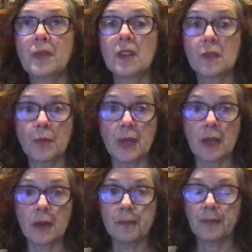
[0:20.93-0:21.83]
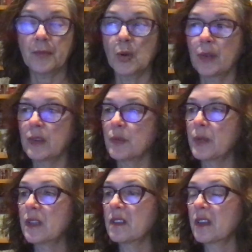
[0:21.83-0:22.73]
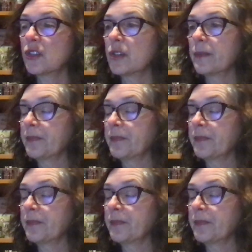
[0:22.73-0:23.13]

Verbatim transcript: this week for this week's lecture.